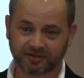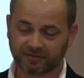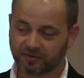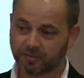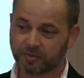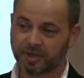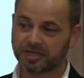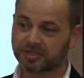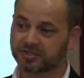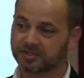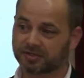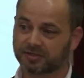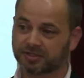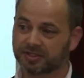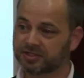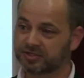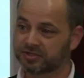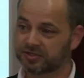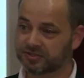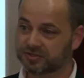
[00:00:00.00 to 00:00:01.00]
from
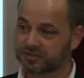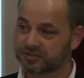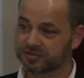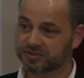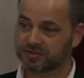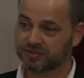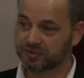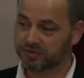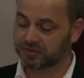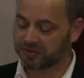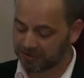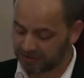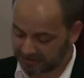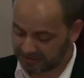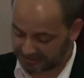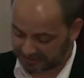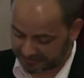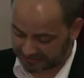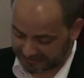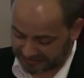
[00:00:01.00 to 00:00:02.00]
HR issues to
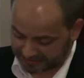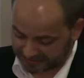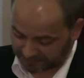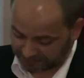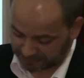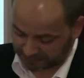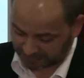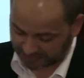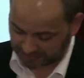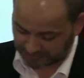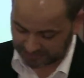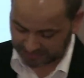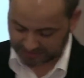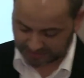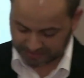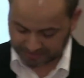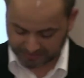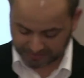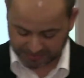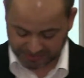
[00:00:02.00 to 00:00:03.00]

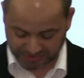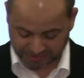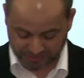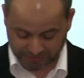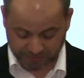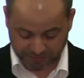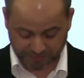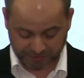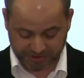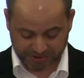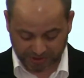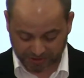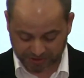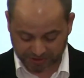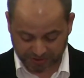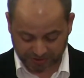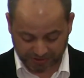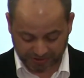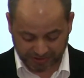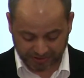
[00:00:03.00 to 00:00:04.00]
issues with
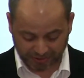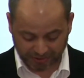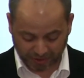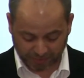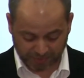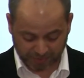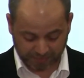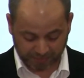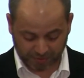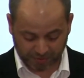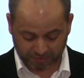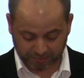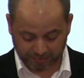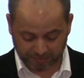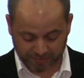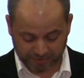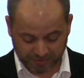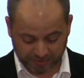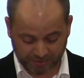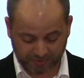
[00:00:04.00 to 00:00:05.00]
socio-economic
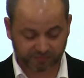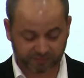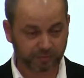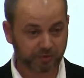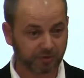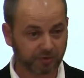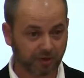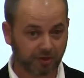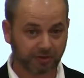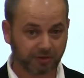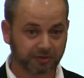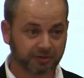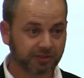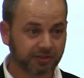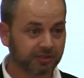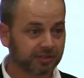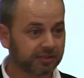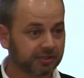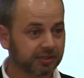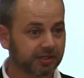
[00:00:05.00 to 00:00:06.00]
problems, staff morale,
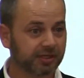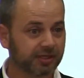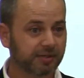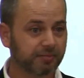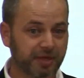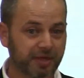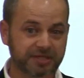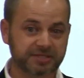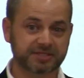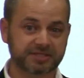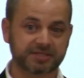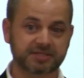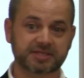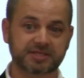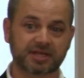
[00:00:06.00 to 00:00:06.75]
maths and